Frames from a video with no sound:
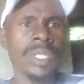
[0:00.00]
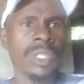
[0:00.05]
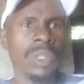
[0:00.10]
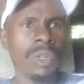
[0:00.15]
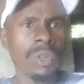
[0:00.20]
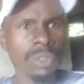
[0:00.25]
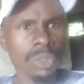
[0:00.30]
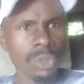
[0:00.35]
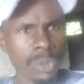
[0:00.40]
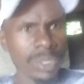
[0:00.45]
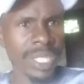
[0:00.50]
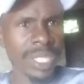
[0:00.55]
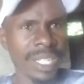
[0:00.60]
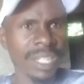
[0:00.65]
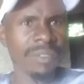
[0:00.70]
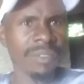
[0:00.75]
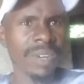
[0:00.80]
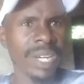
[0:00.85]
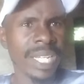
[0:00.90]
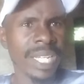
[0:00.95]
you know,
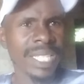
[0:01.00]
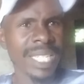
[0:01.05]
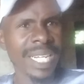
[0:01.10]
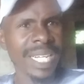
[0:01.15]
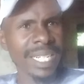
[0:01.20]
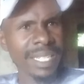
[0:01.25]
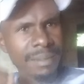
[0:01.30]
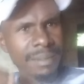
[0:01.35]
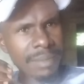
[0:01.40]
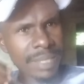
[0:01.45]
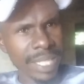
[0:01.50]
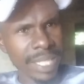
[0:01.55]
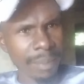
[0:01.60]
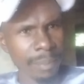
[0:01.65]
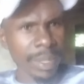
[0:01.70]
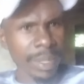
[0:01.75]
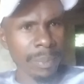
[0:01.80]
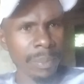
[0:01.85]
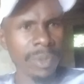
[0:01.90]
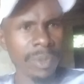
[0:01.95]
shooting device, and the
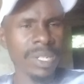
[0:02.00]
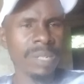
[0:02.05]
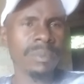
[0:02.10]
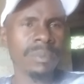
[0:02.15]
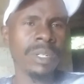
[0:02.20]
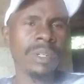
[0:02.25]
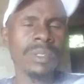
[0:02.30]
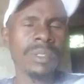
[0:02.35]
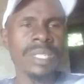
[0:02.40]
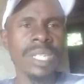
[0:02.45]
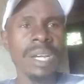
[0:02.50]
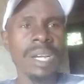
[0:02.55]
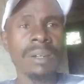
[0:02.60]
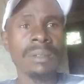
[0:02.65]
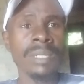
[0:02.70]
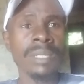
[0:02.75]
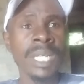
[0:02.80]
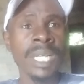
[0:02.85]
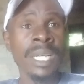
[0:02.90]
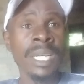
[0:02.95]
memory, because
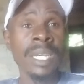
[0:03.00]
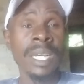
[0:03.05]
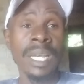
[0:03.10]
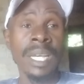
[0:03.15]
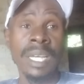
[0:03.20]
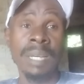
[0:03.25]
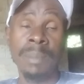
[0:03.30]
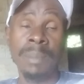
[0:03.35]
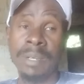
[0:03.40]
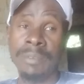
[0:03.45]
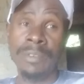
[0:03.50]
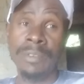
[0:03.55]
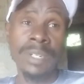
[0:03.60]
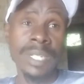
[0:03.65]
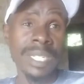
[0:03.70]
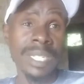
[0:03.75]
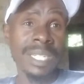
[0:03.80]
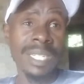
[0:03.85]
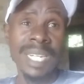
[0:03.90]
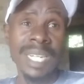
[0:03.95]
now my
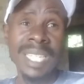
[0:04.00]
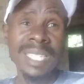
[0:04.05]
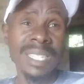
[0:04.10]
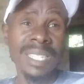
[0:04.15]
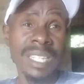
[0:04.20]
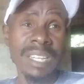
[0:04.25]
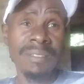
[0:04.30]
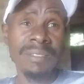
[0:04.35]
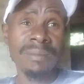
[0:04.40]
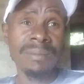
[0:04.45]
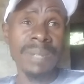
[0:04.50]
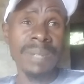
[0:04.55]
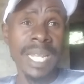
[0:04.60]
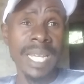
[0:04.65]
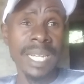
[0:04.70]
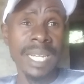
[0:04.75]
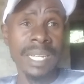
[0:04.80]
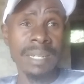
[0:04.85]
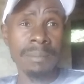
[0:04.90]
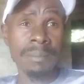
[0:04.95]
phone doesn't have
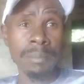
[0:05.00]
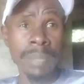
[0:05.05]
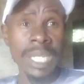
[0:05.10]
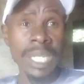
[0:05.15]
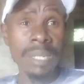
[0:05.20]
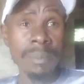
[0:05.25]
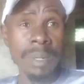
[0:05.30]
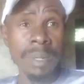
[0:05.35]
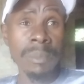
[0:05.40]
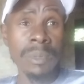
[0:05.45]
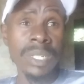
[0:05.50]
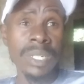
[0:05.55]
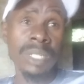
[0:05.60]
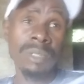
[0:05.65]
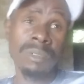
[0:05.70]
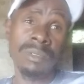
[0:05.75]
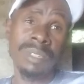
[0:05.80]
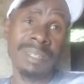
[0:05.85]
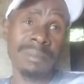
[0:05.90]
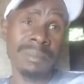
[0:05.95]
like a big memory,
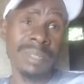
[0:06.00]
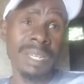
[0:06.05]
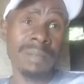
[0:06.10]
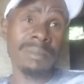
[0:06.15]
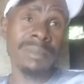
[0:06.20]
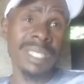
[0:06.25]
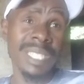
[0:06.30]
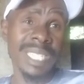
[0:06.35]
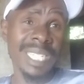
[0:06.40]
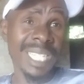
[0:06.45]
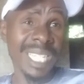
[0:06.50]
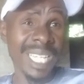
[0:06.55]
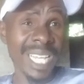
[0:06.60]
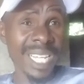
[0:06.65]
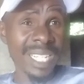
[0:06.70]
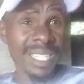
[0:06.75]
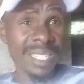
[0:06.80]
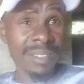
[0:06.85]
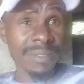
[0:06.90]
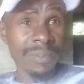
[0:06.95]
so sometimes it
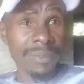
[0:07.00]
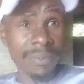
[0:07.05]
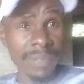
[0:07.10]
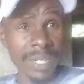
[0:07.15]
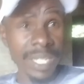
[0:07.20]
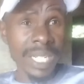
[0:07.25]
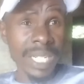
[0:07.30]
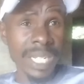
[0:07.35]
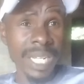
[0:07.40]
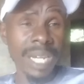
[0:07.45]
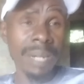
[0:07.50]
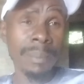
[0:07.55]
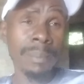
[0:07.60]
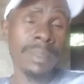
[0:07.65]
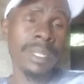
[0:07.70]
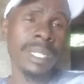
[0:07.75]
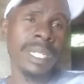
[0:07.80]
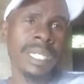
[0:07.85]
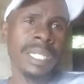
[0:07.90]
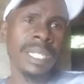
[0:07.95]
gets filled
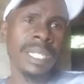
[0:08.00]
up